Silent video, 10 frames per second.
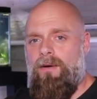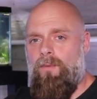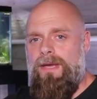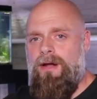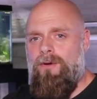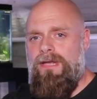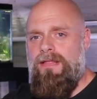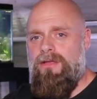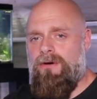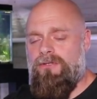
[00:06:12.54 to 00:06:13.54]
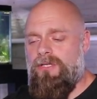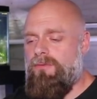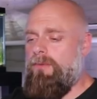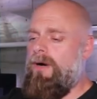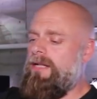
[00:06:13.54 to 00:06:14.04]
We don't need those because
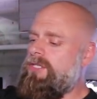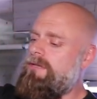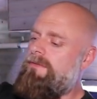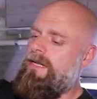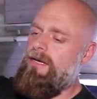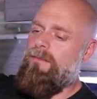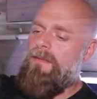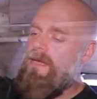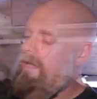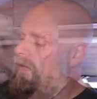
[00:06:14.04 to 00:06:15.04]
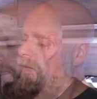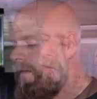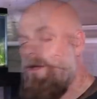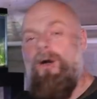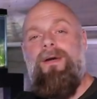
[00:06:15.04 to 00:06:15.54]
we're watching the video.
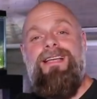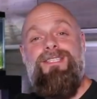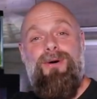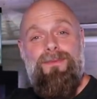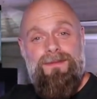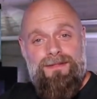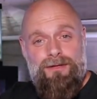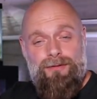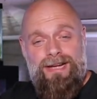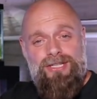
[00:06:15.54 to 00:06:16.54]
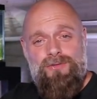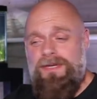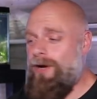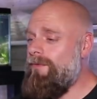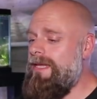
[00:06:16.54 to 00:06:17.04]
Okay, so the directions we
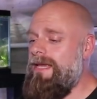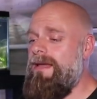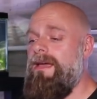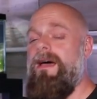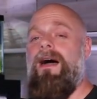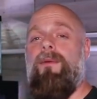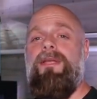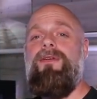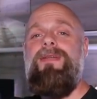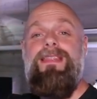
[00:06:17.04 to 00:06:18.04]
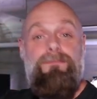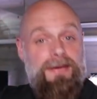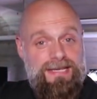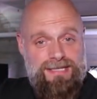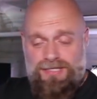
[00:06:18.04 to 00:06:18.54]
don't need. We do need the
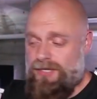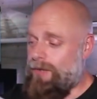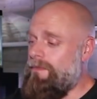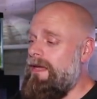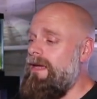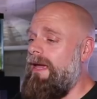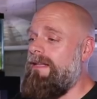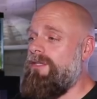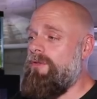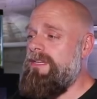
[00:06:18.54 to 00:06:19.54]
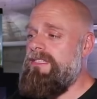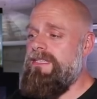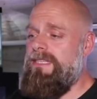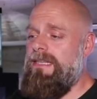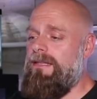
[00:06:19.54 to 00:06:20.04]
pieces though. And so this
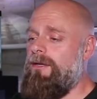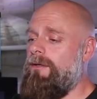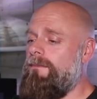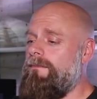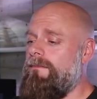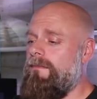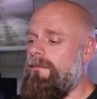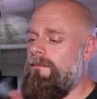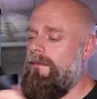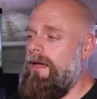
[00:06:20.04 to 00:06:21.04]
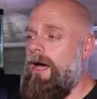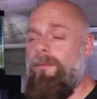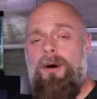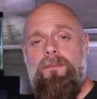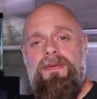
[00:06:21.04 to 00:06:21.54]
is the little
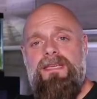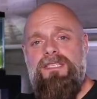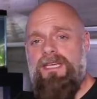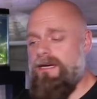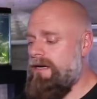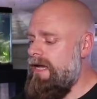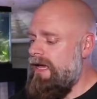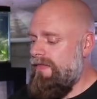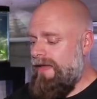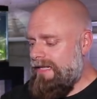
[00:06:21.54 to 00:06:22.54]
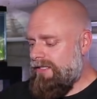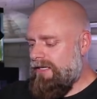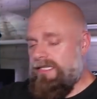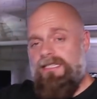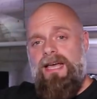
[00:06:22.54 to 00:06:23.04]
elbow piece here. That's
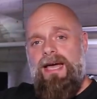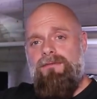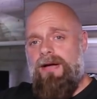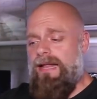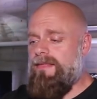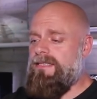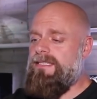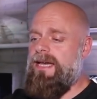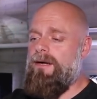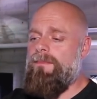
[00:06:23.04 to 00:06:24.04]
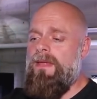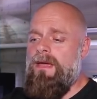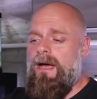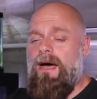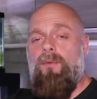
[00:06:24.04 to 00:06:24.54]
gonna slide right in the center.
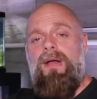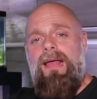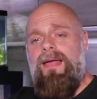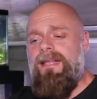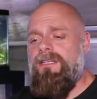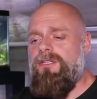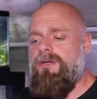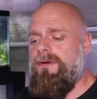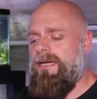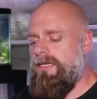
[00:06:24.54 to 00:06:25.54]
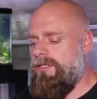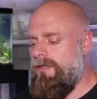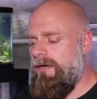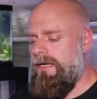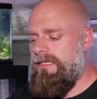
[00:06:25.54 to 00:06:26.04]
What I like to do is
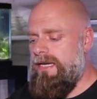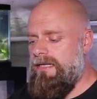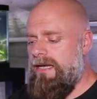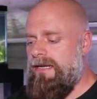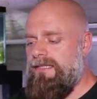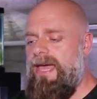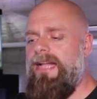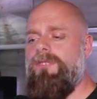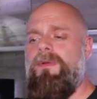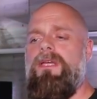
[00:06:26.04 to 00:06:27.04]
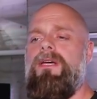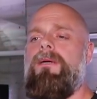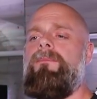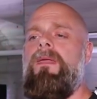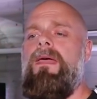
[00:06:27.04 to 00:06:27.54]
there is an attachment here.